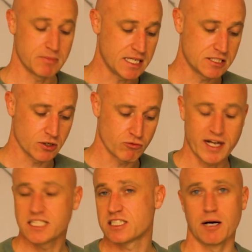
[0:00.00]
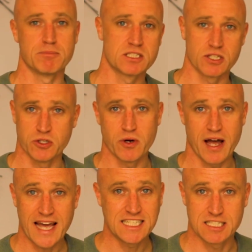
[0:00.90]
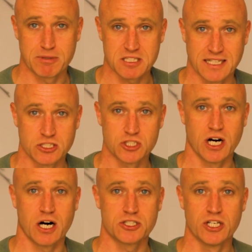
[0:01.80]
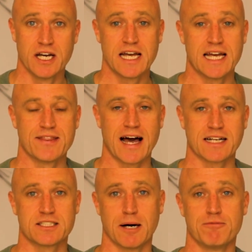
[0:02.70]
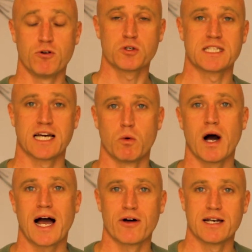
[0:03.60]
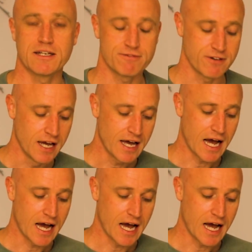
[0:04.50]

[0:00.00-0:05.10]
me to race up to 80% charge in that 40 kilowatt hour Leaf,